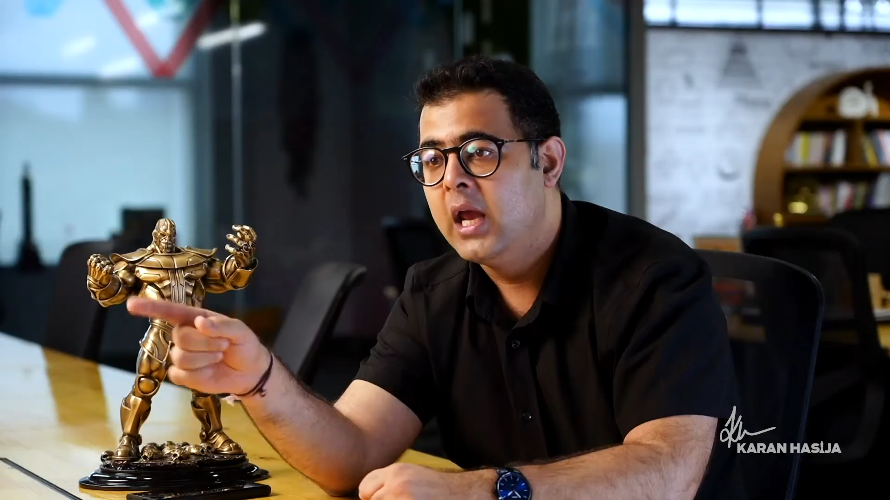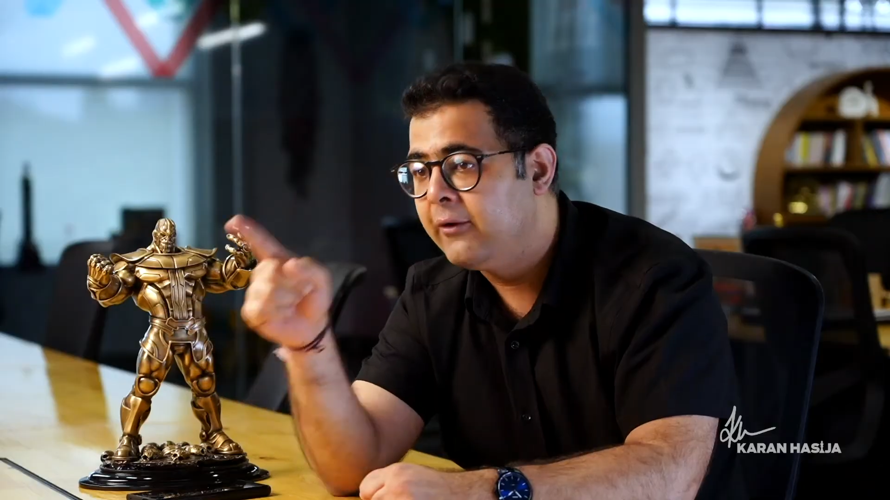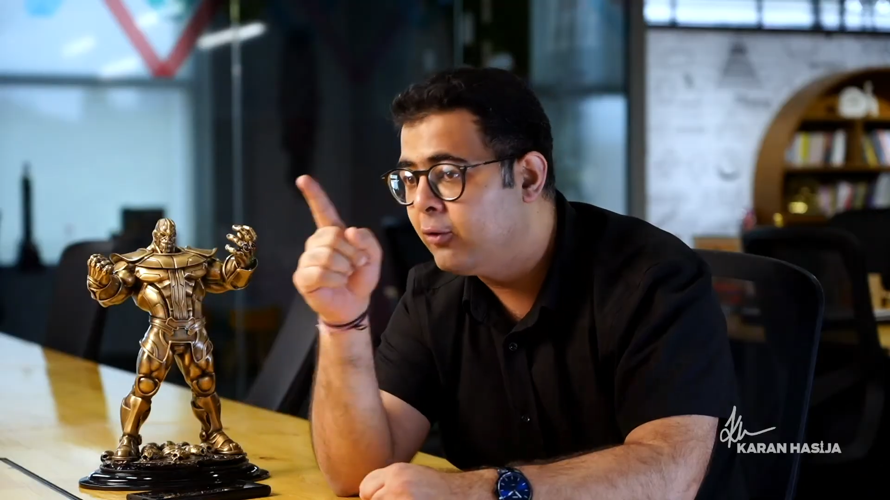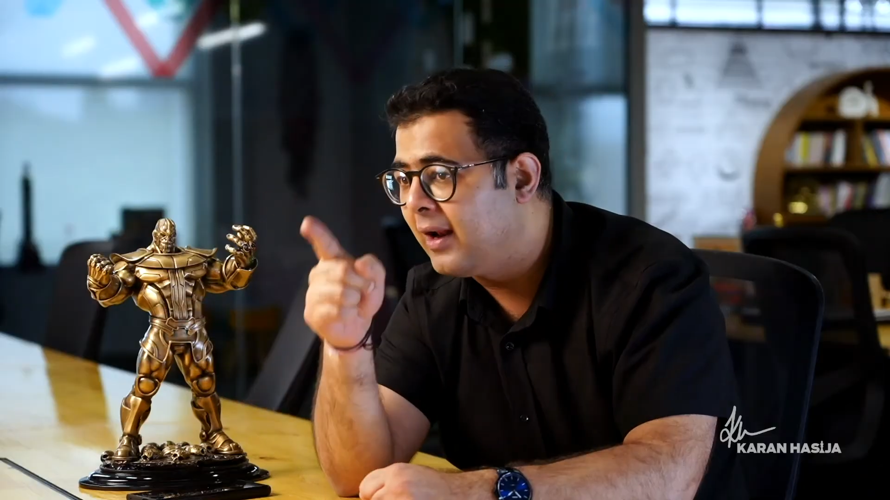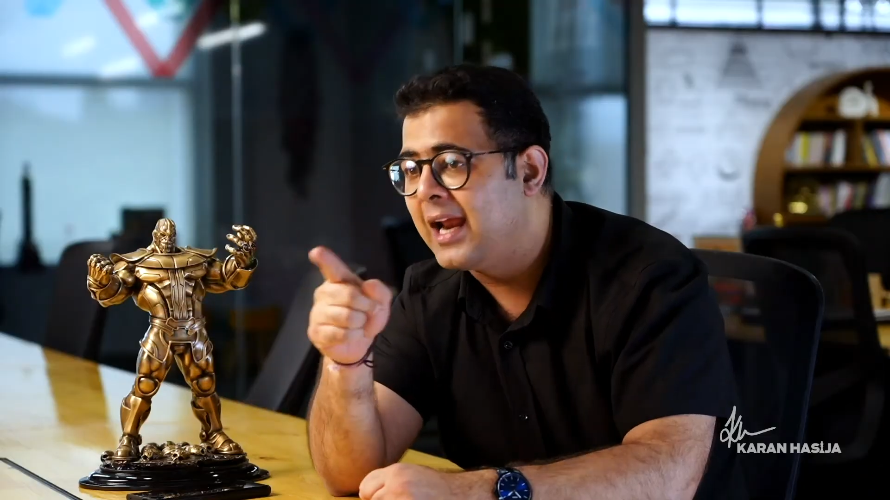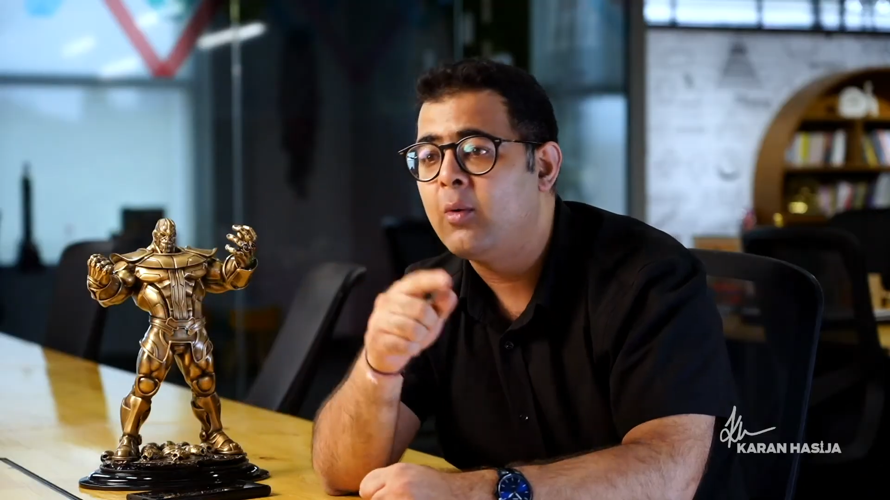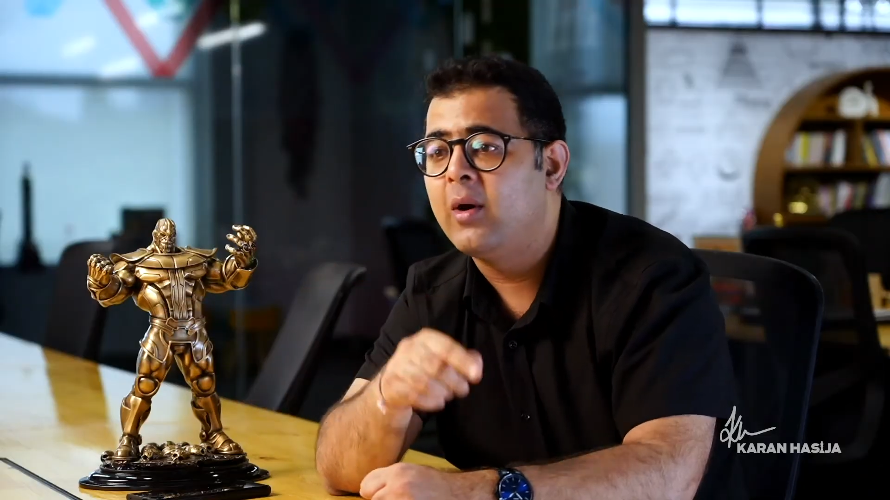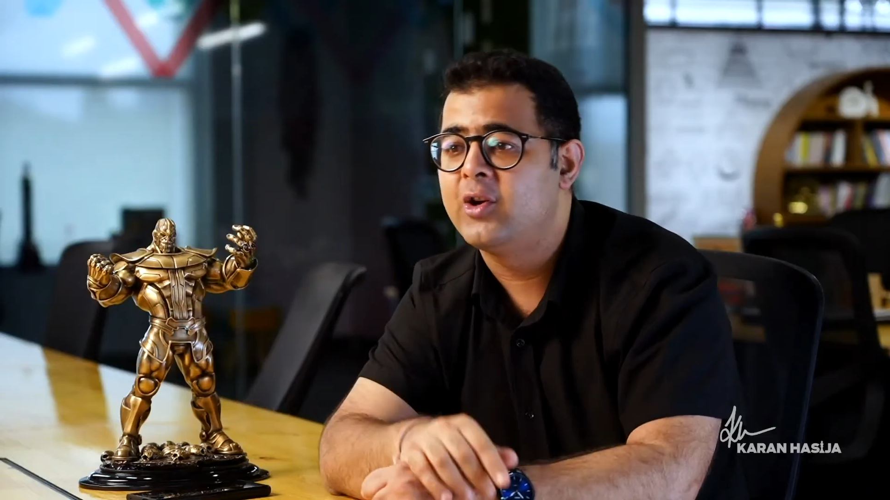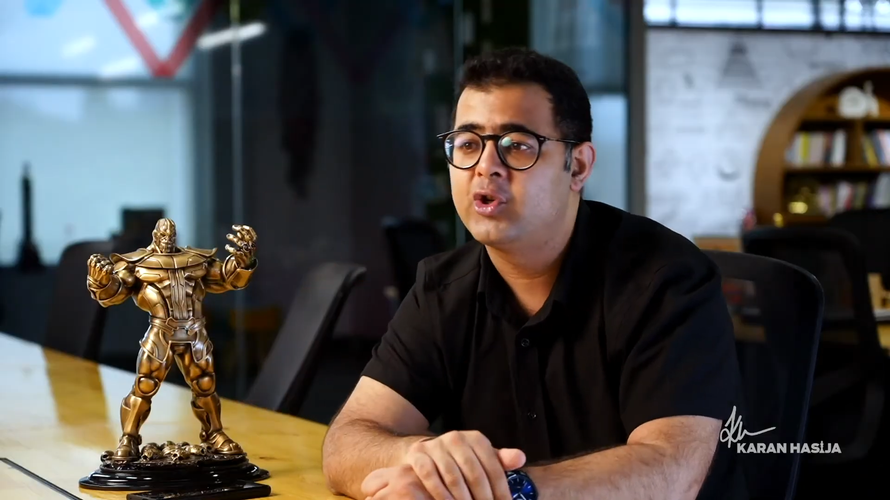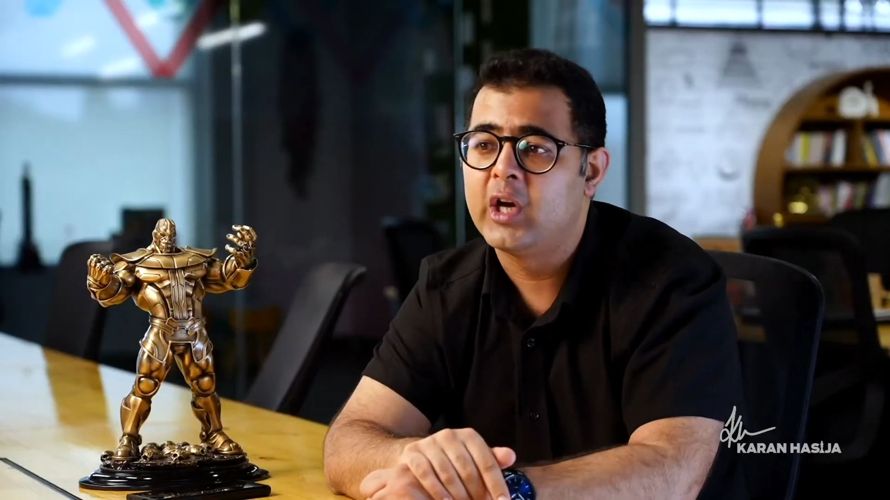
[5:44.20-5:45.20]
If you like
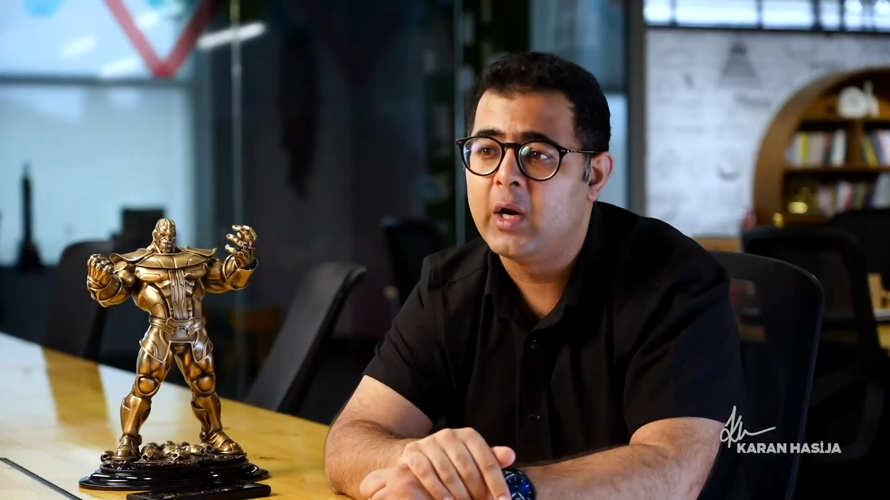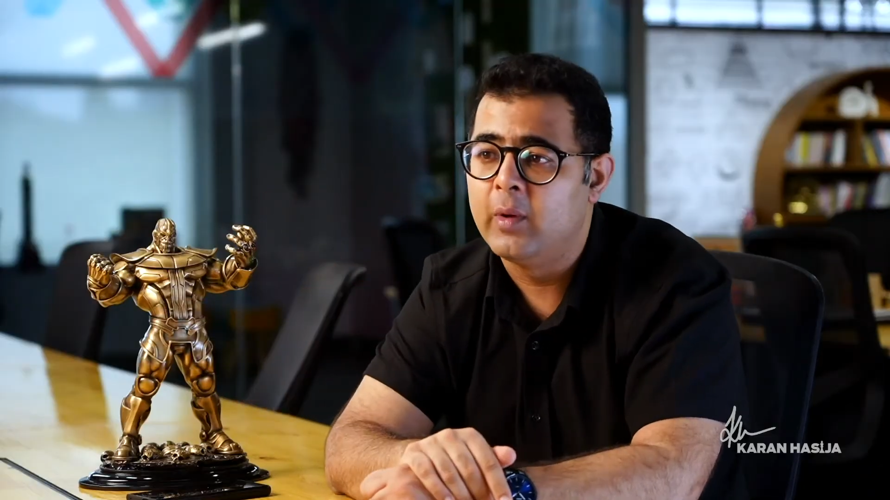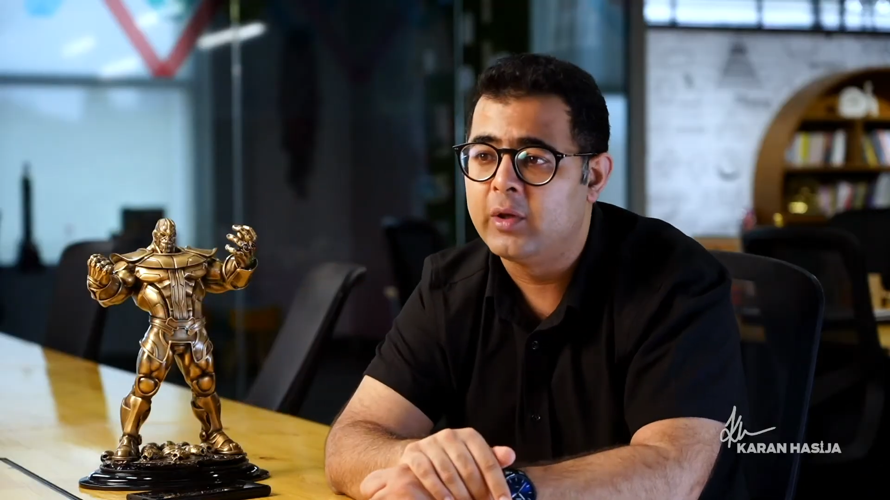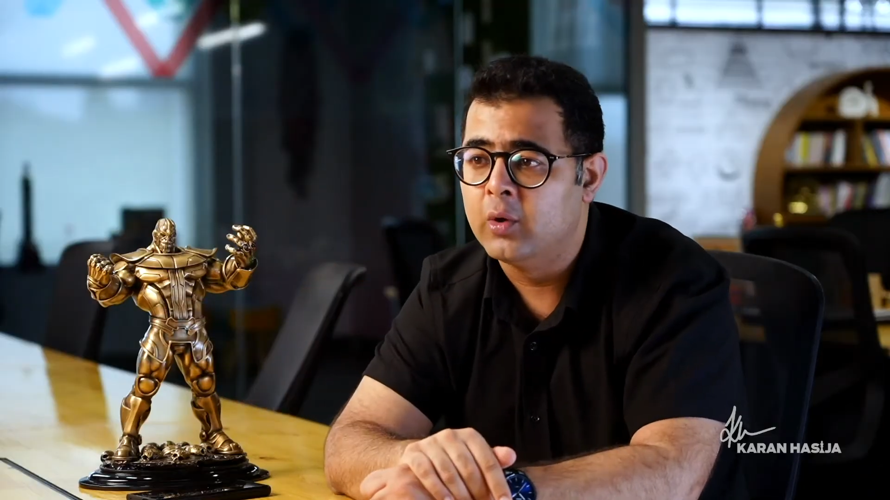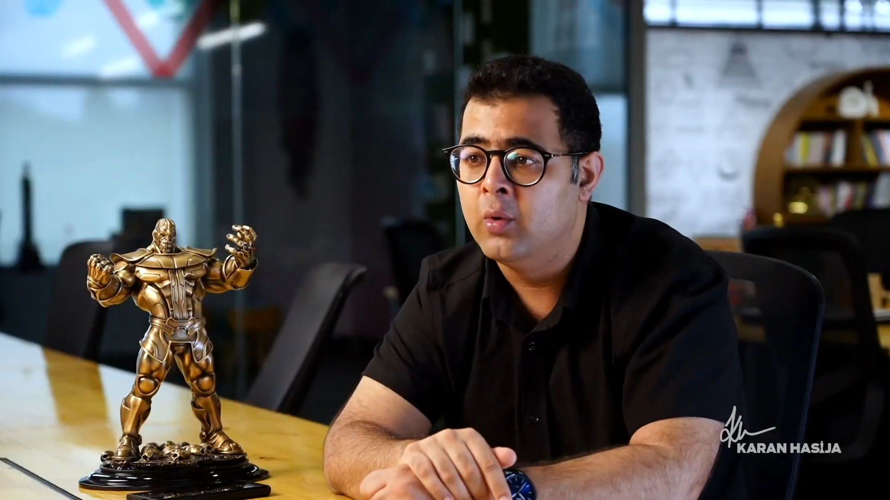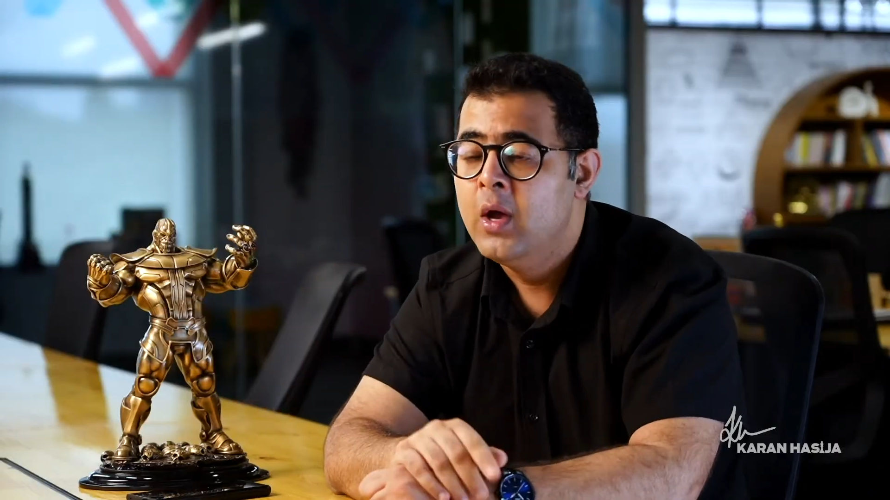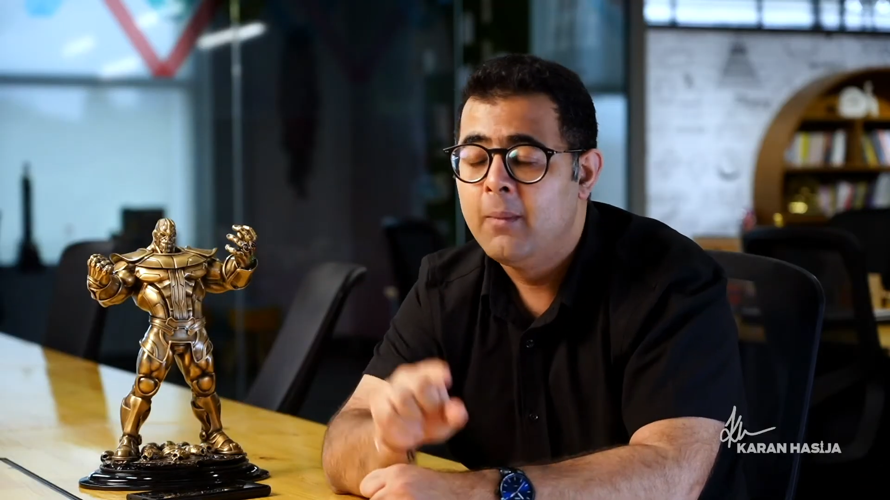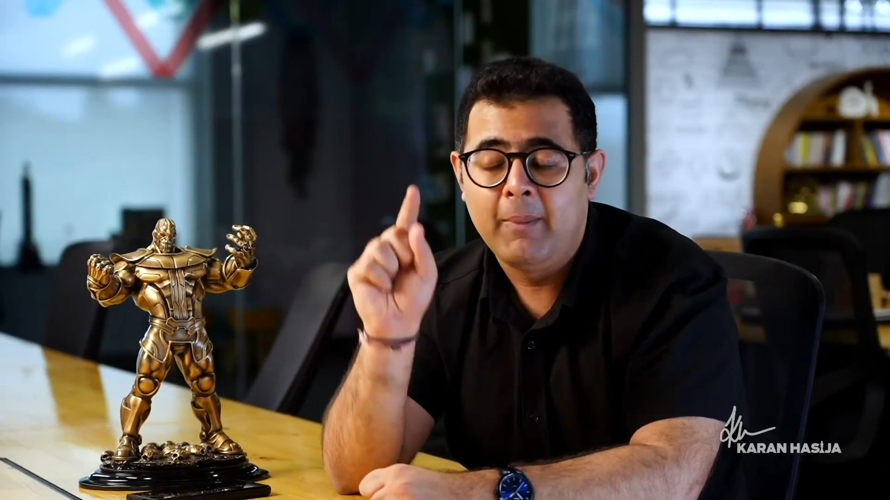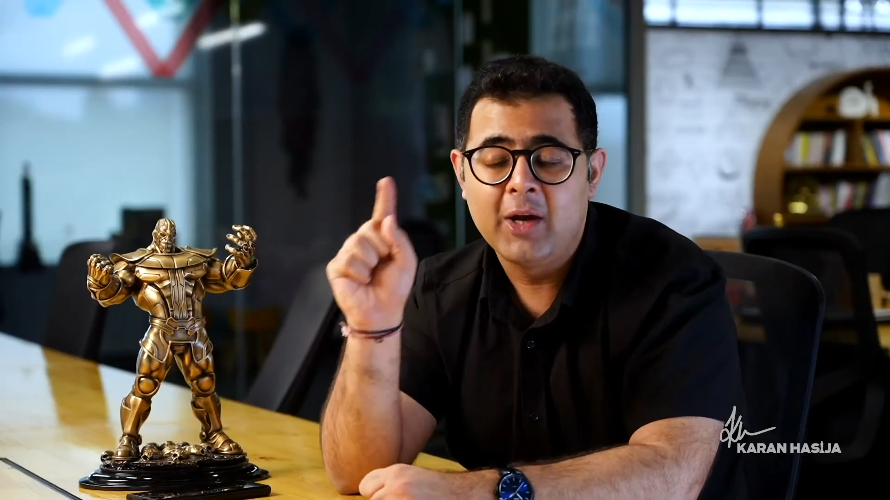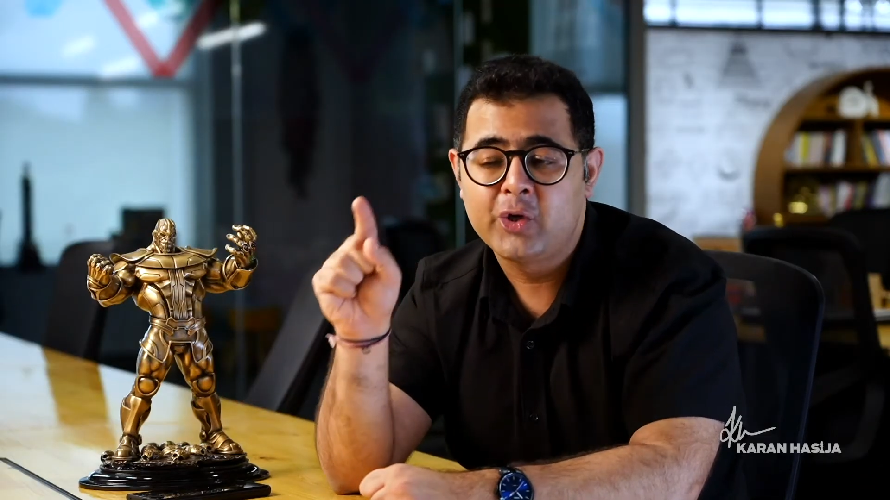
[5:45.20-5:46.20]
what I shared with you,
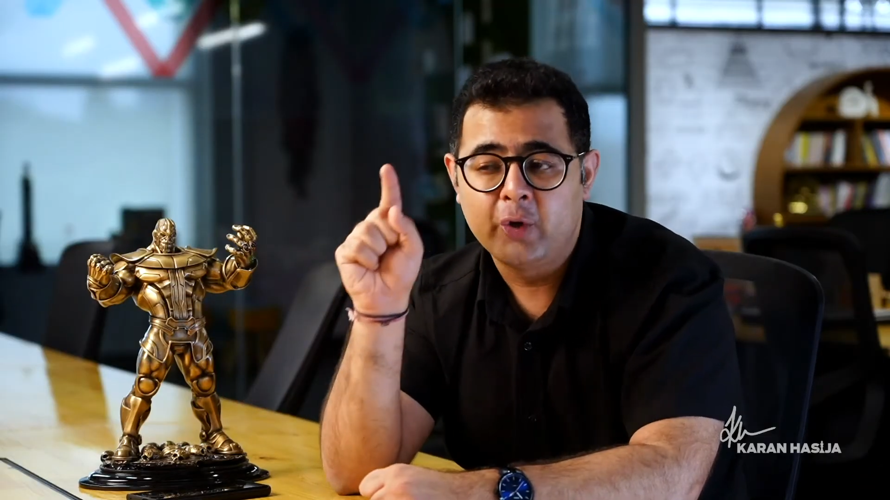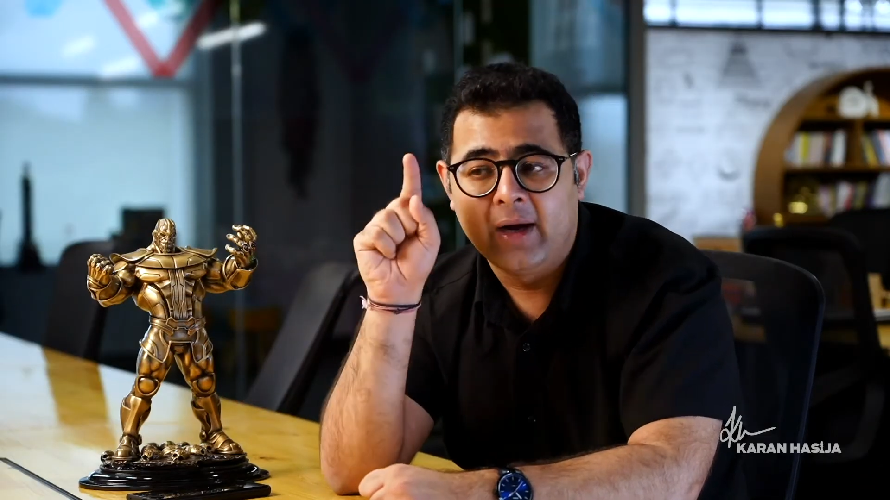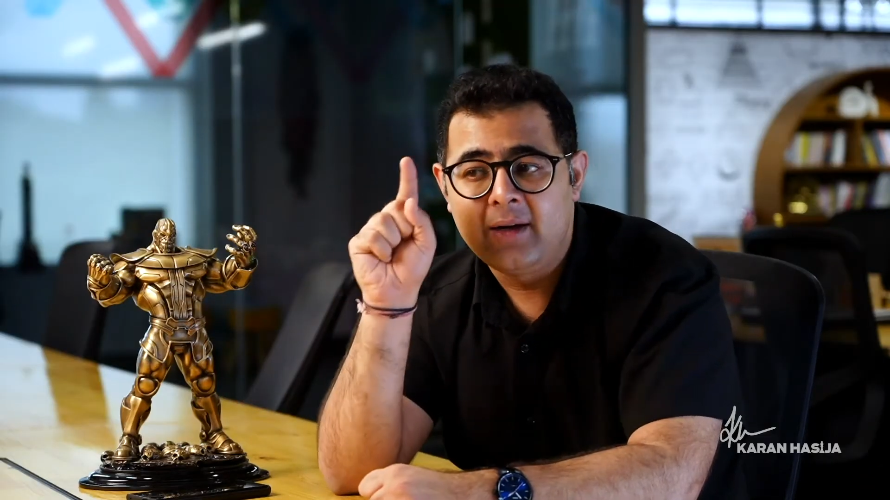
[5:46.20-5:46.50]
make sure you